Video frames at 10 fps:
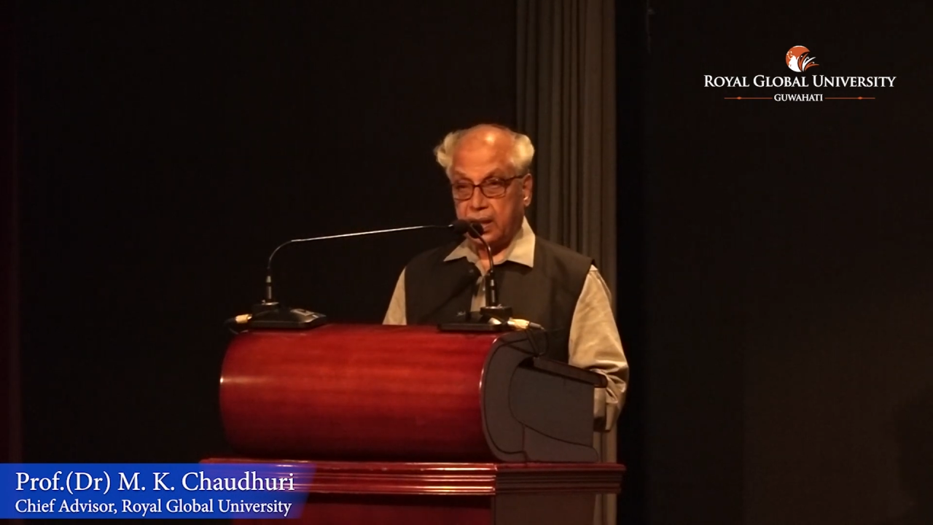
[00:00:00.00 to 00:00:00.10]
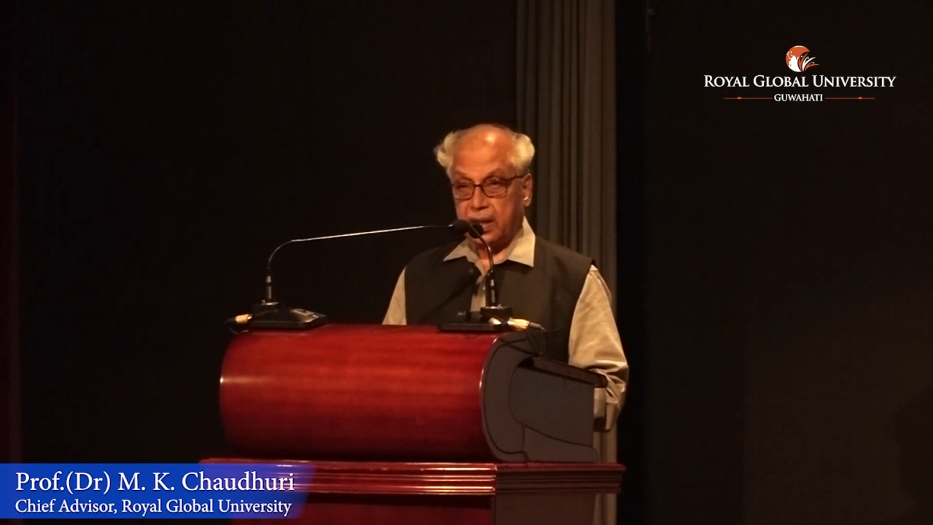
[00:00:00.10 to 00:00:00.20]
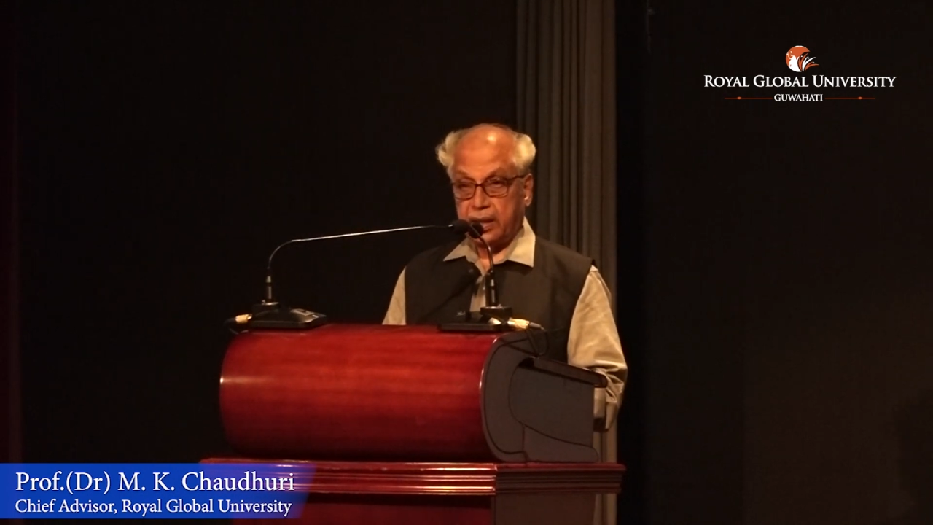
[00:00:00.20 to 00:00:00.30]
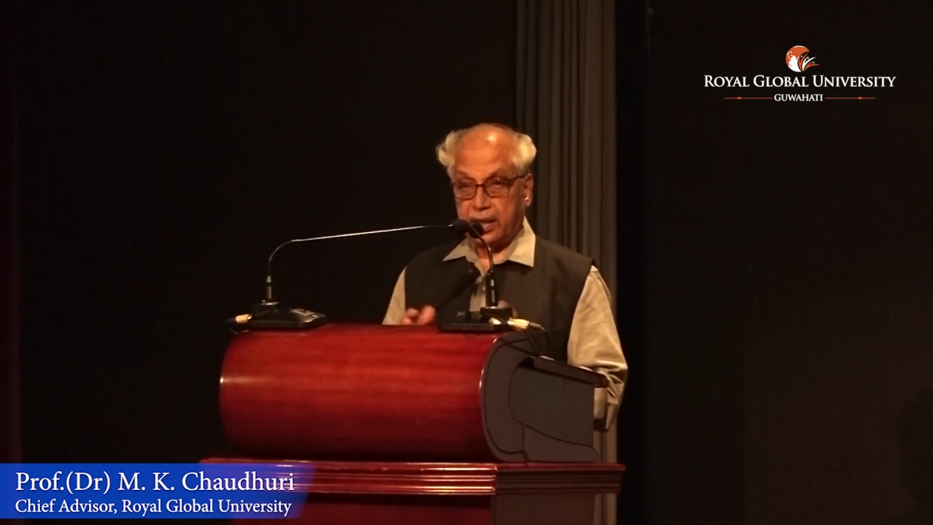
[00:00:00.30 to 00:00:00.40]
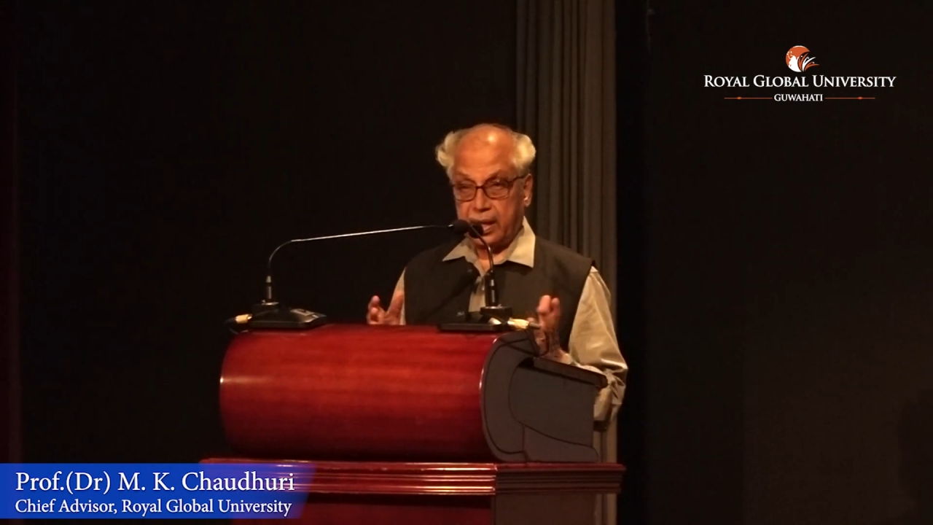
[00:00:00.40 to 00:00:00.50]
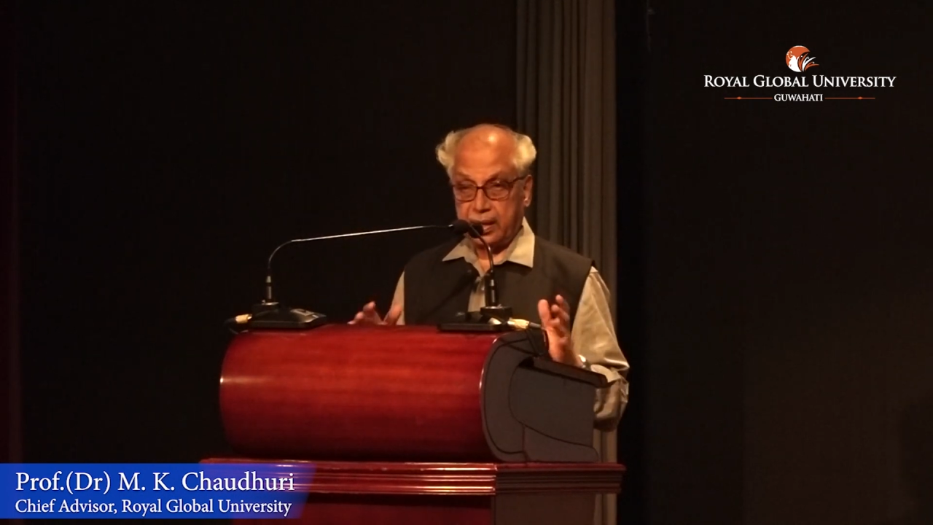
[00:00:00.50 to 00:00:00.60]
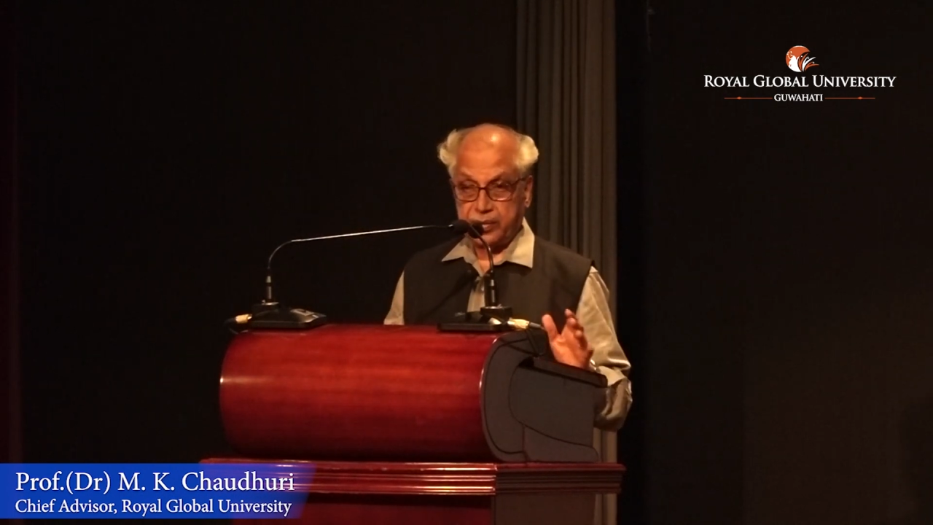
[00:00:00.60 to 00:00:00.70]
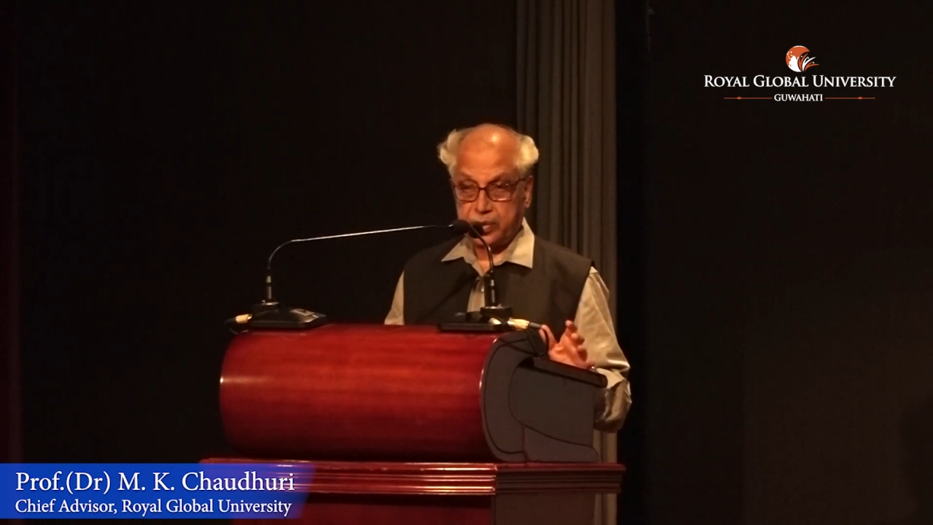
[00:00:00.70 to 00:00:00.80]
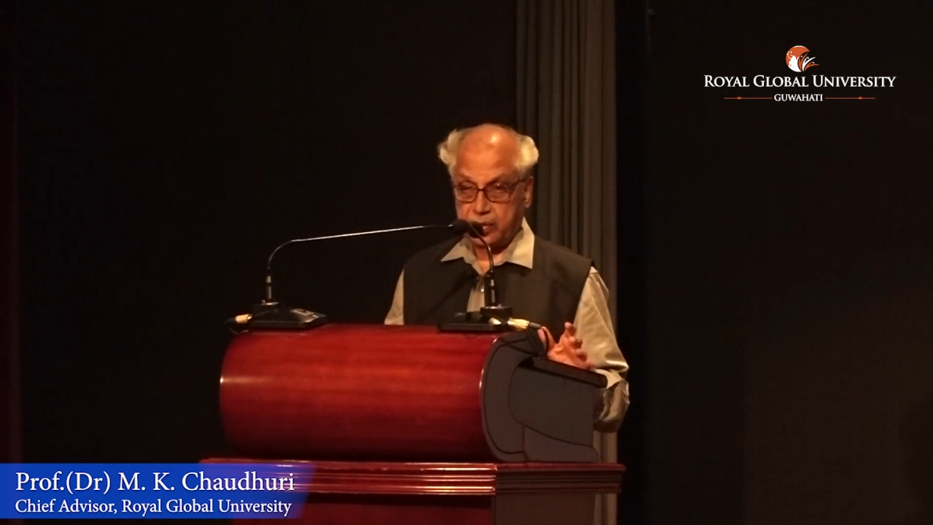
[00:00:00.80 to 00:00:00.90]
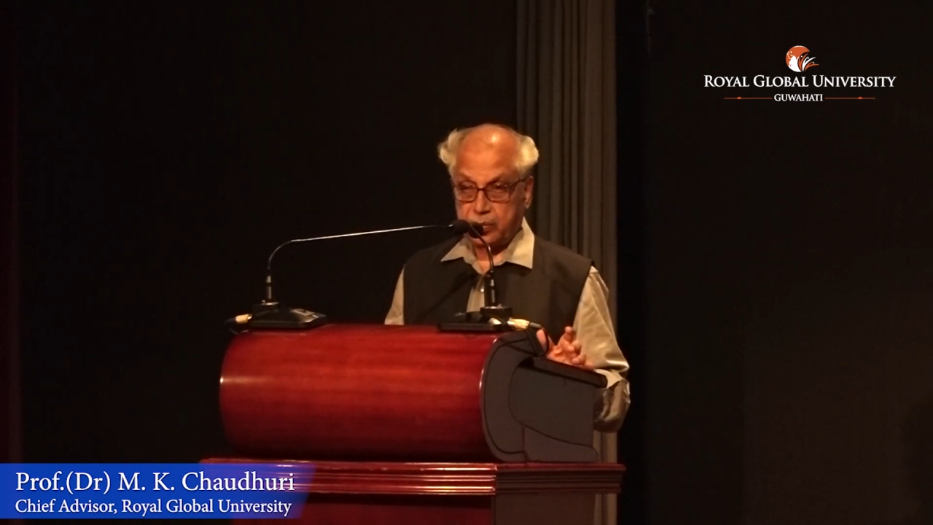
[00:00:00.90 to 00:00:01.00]
Uh, I am
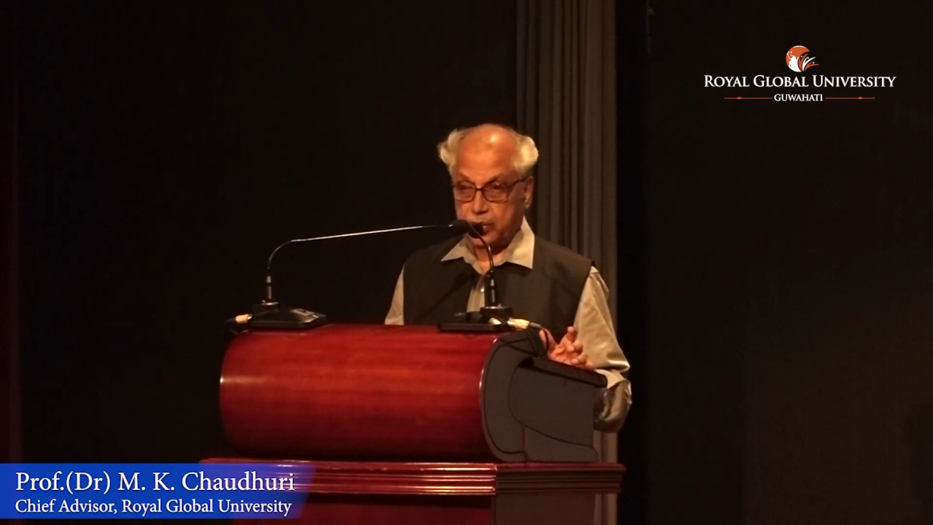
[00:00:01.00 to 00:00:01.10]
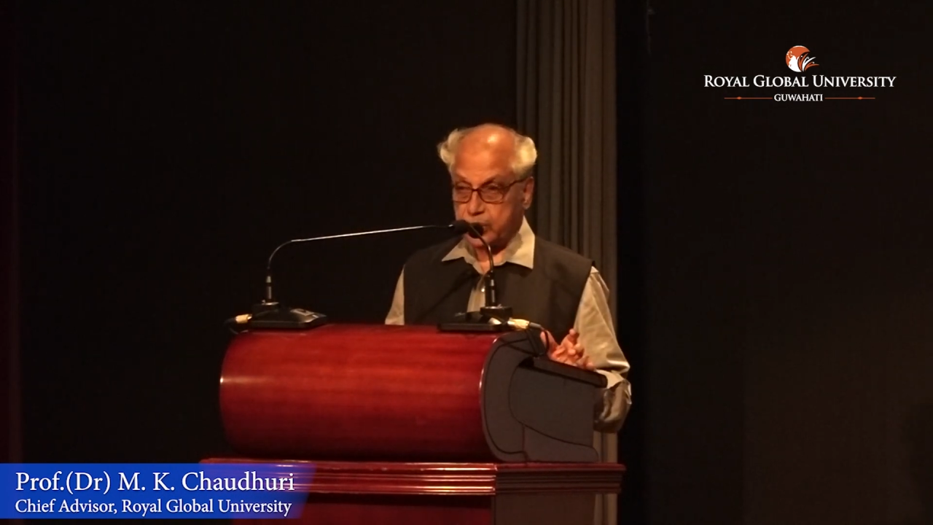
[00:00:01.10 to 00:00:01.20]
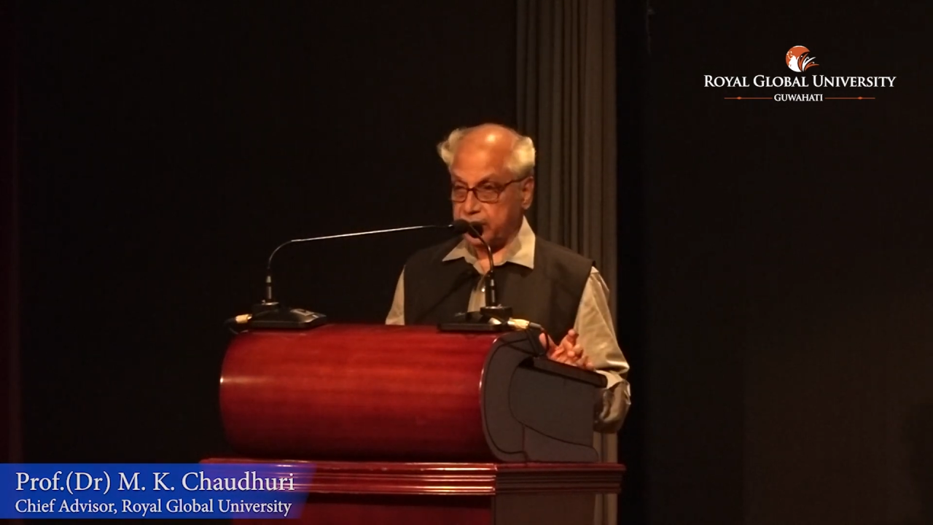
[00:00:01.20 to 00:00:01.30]
sure most